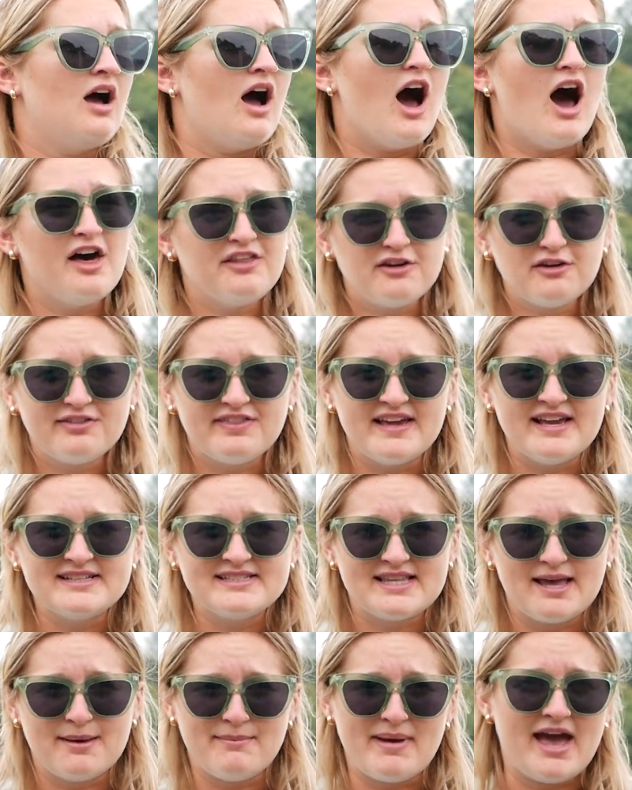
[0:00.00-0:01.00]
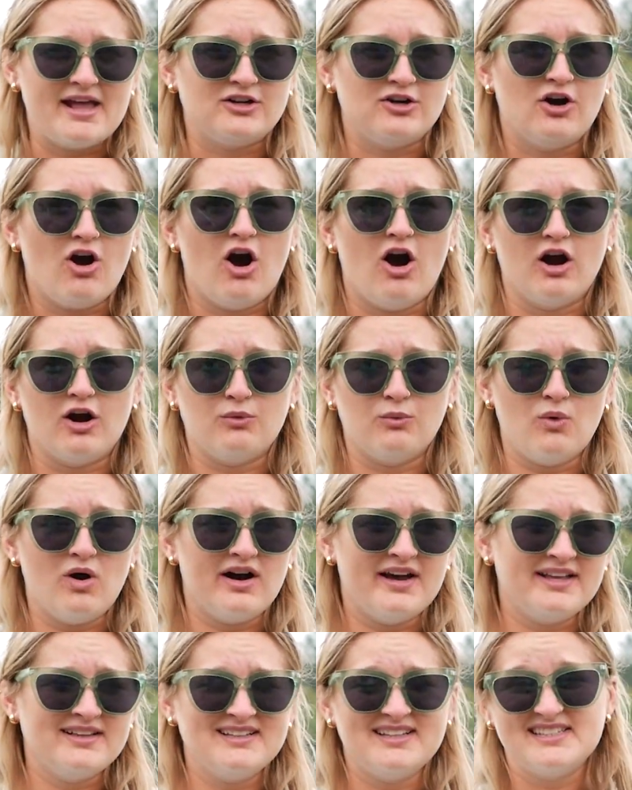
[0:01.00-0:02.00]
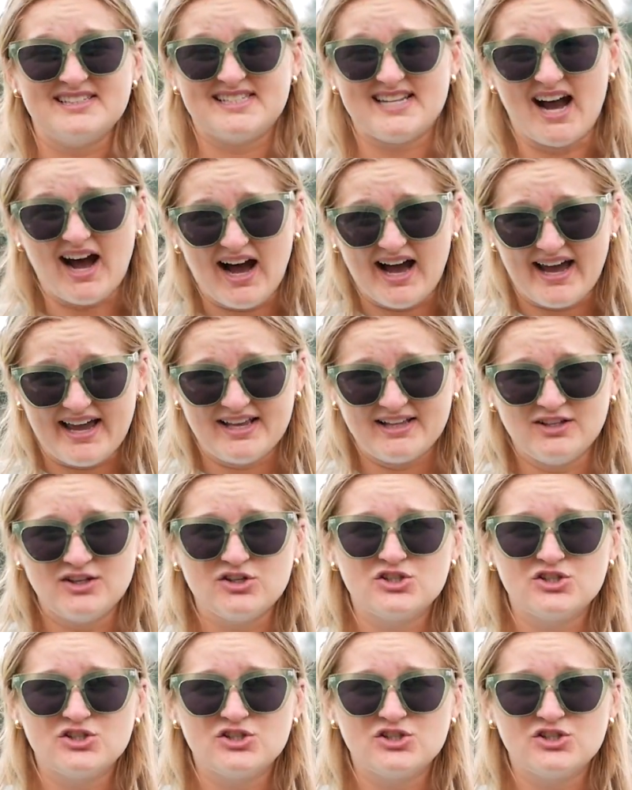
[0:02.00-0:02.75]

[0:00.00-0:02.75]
Other things that matter are, one, tide.